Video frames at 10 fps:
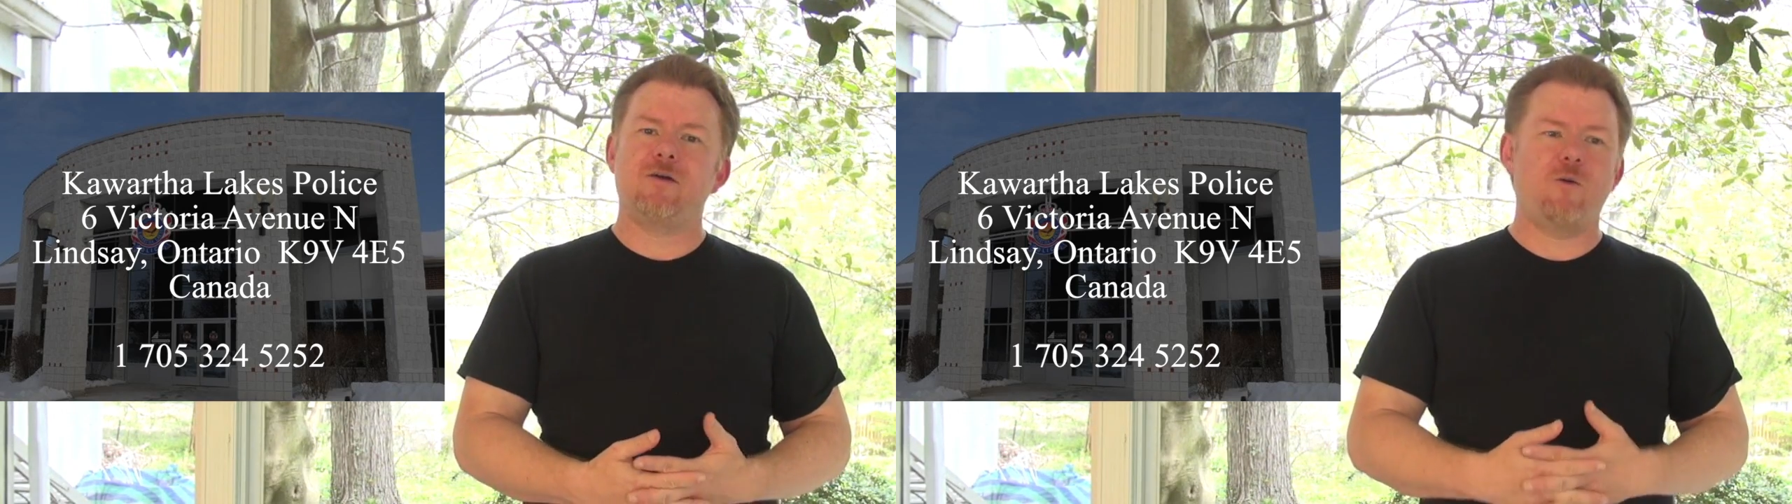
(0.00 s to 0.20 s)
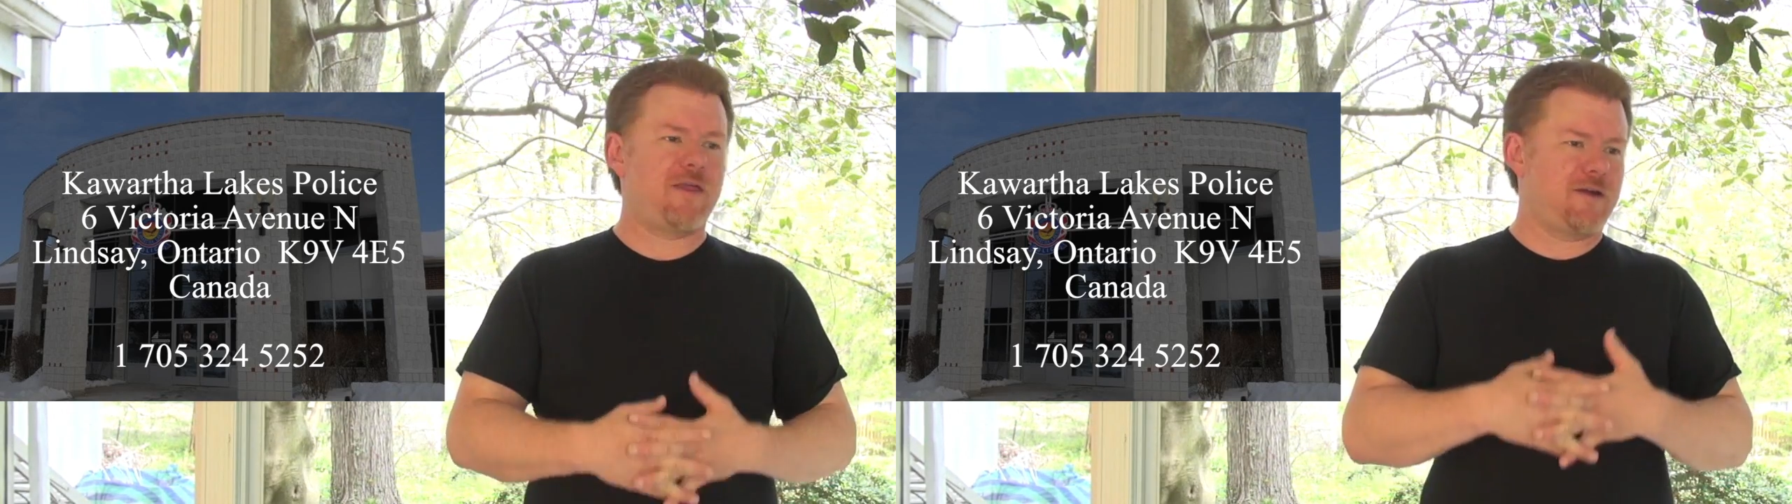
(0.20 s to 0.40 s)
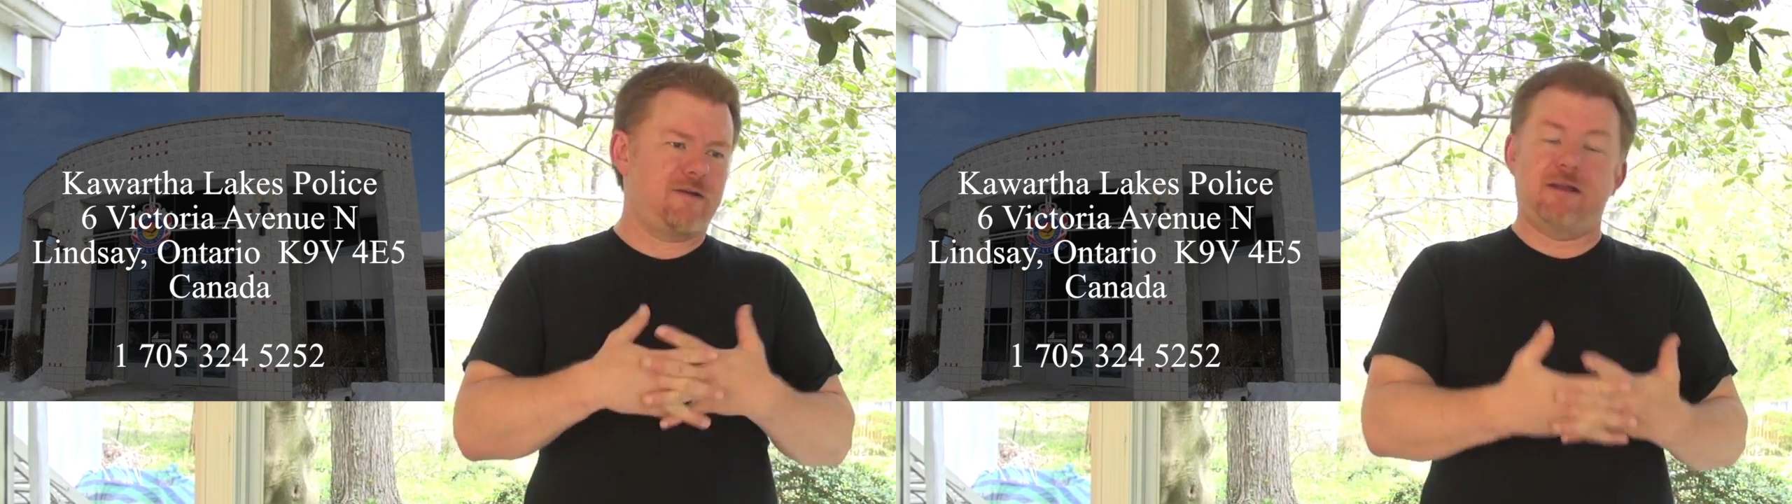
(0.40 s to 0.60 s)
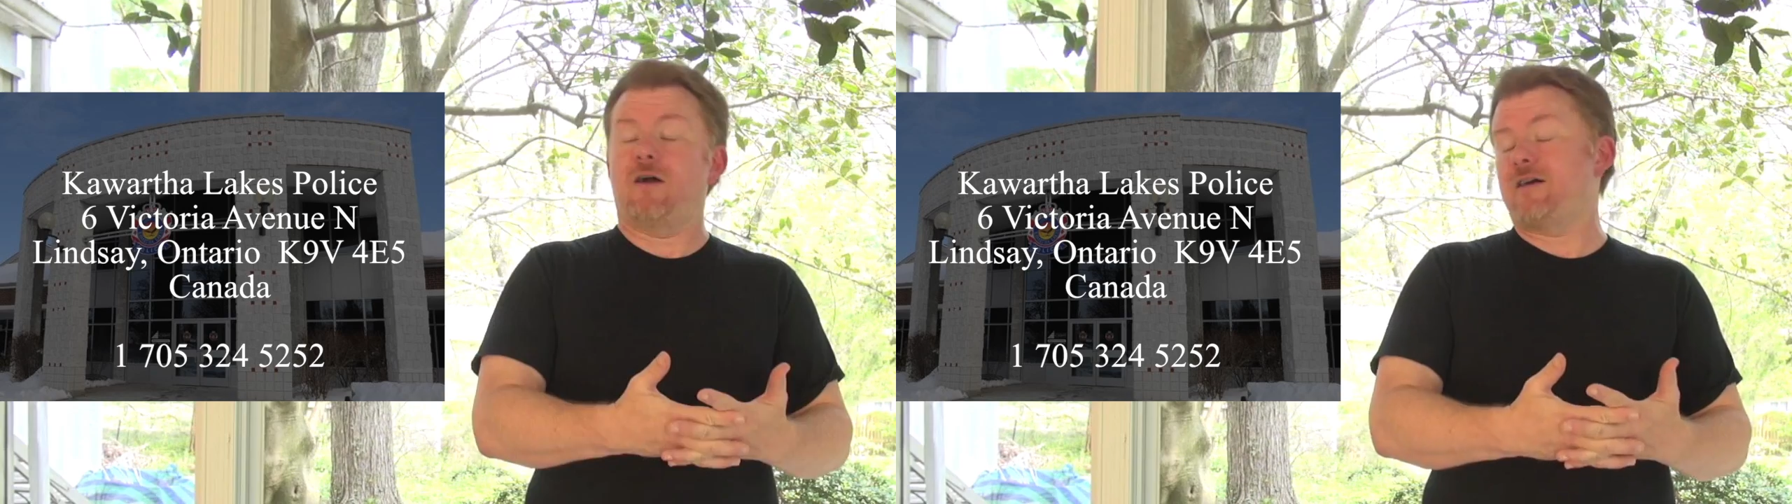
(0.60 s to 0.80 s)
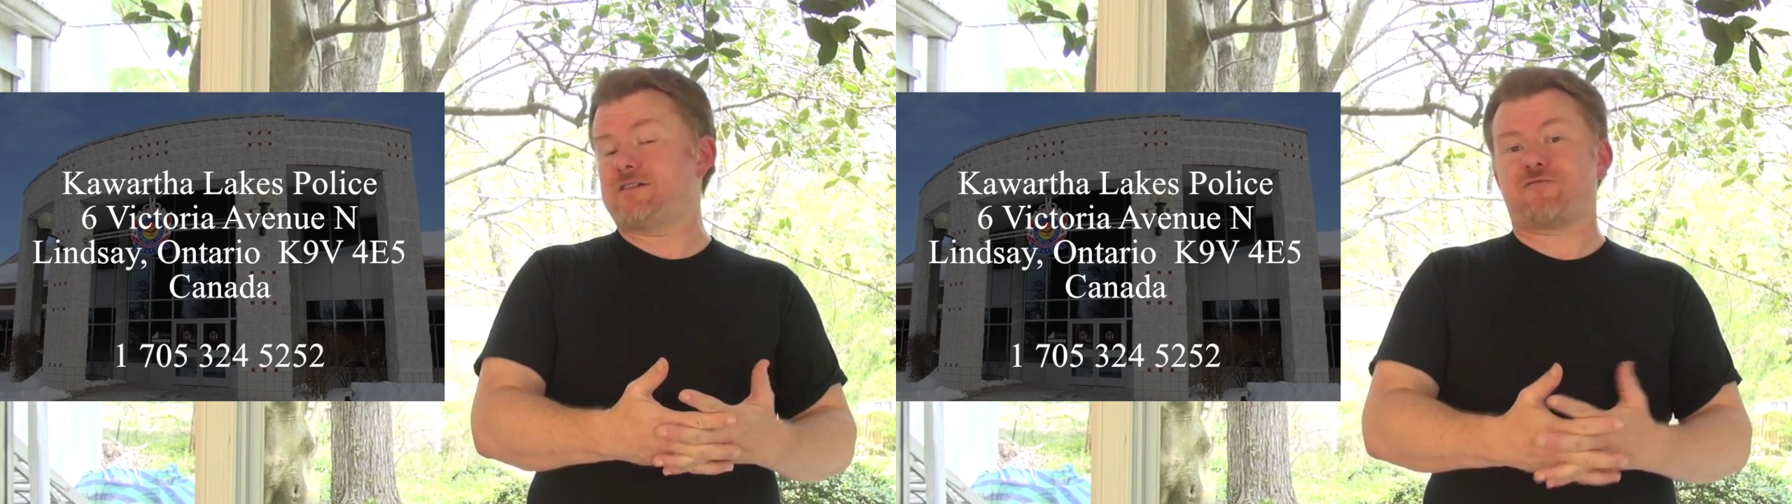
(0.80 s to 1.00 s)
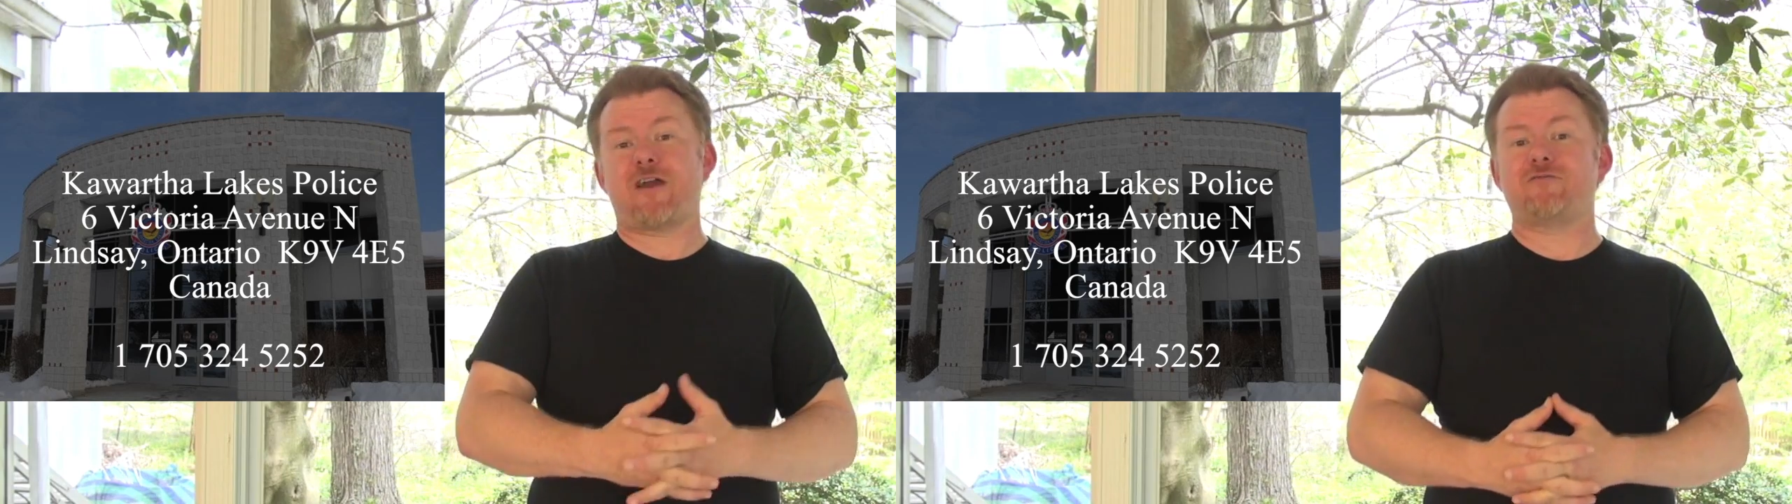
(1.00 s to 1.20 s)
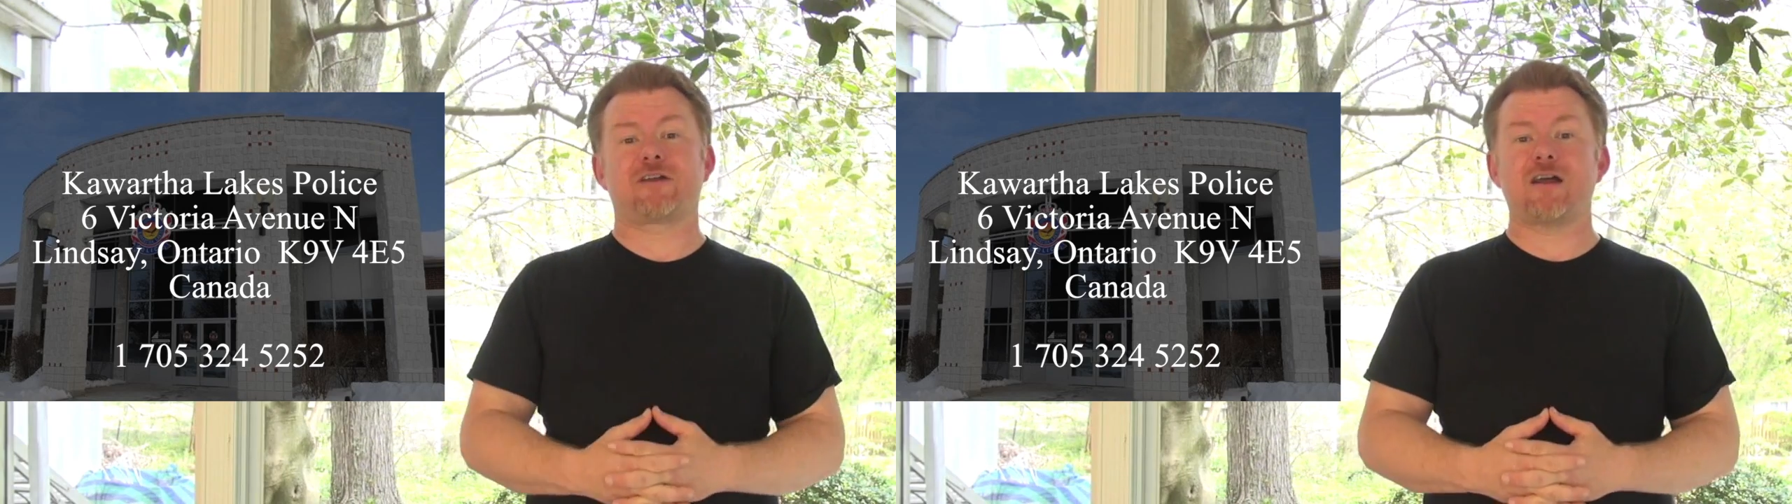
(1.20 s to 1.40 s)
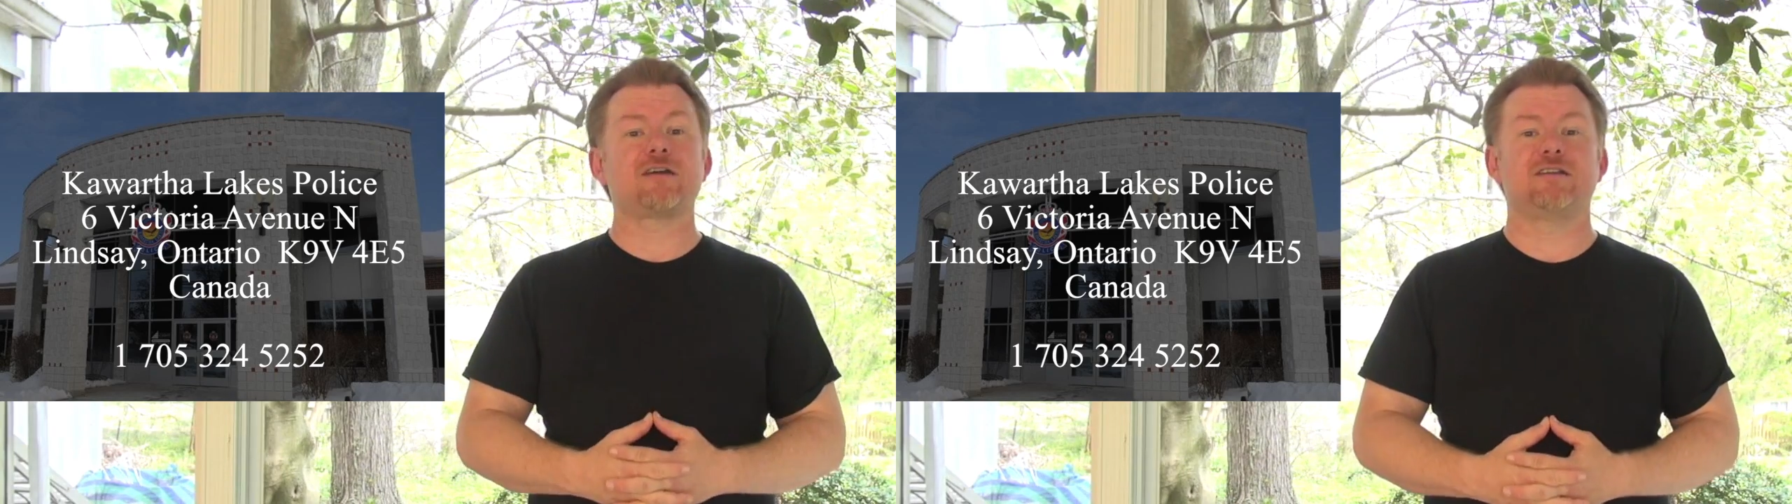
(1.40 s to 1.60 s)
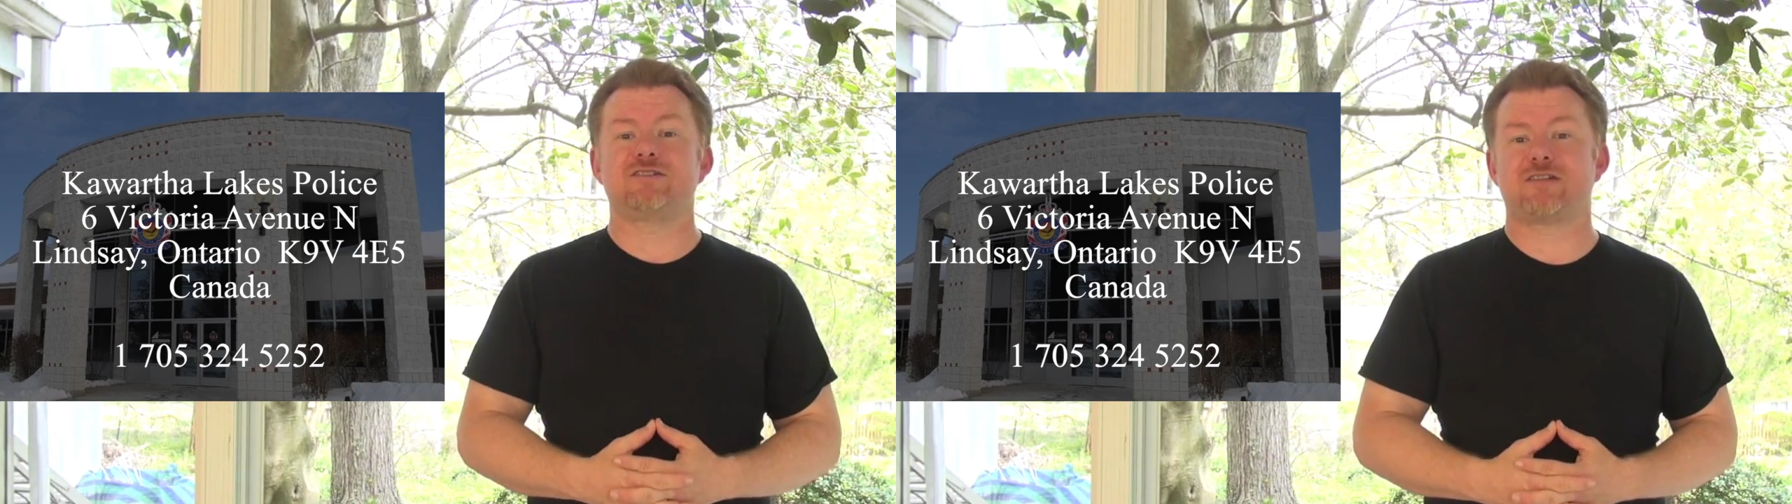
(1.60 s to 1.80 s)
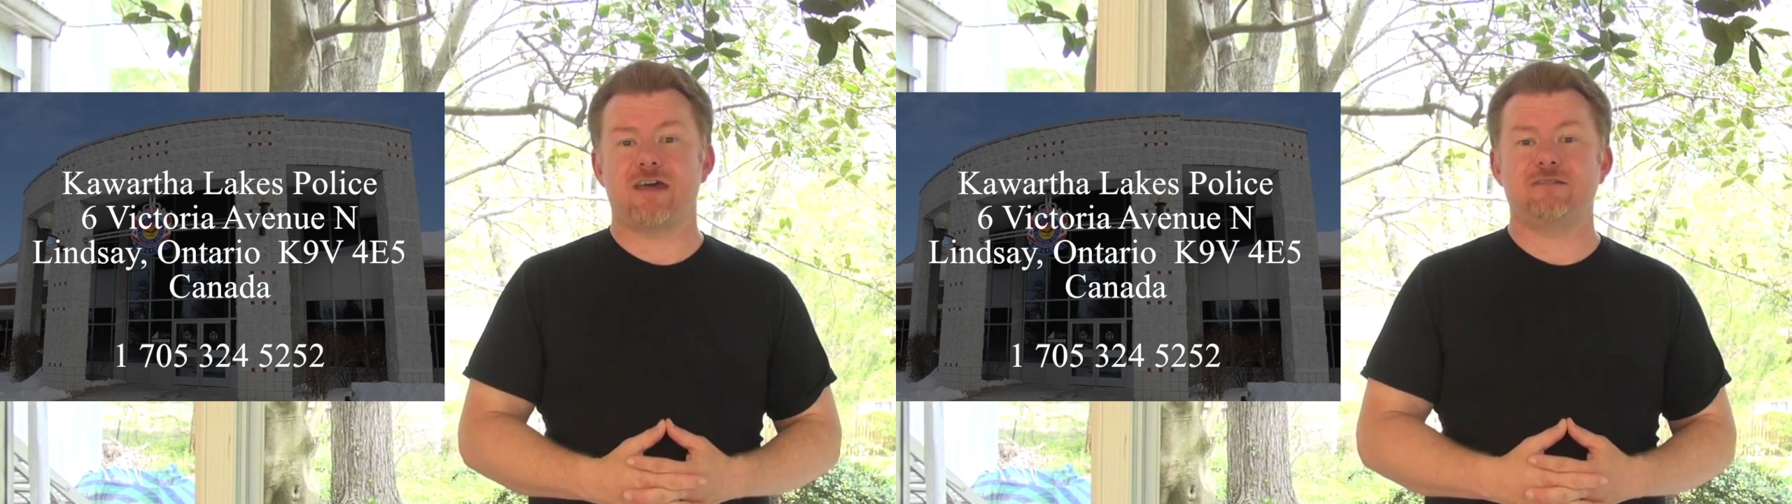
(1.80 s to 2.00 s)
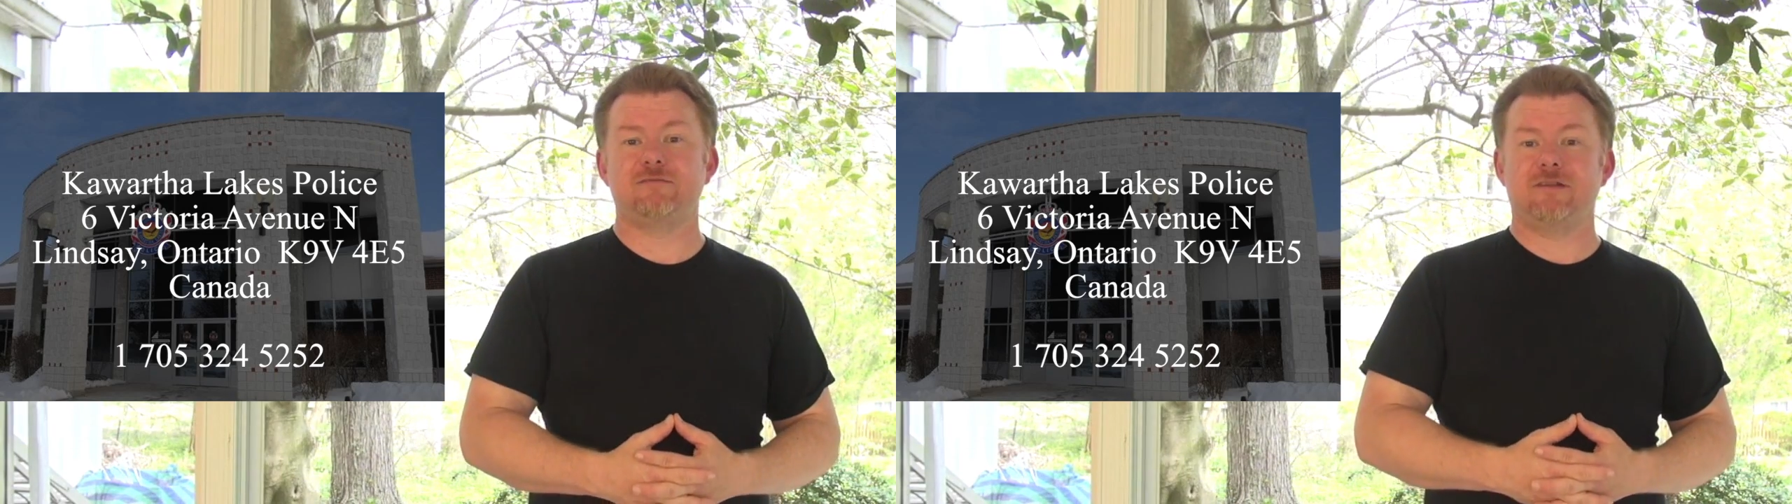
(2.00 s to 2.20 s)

whether, you know, as Frederick Douglass said,